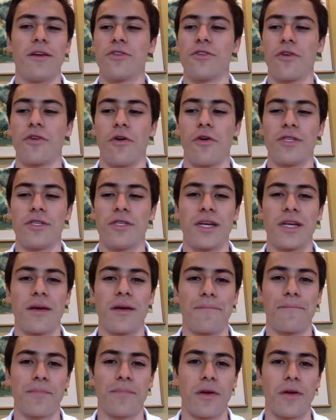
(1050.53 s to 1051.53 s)
When I used to do
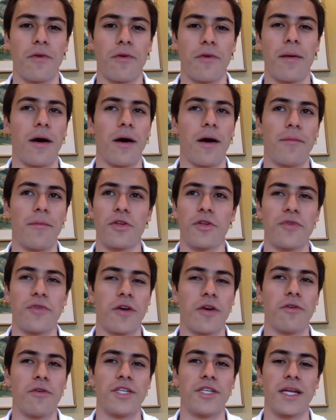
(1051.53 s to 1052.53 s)
coaching, I'm
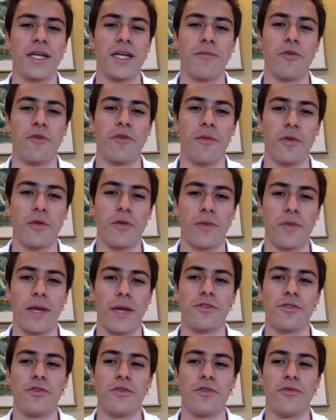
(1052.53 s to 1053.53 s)
not doing coaching anymore, but when
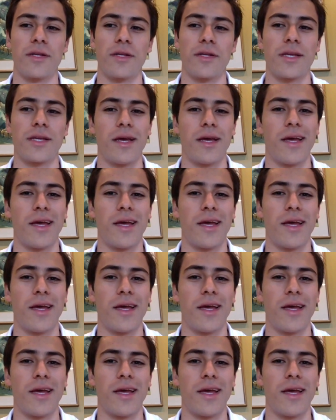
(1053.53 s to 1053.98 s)
I used to do it,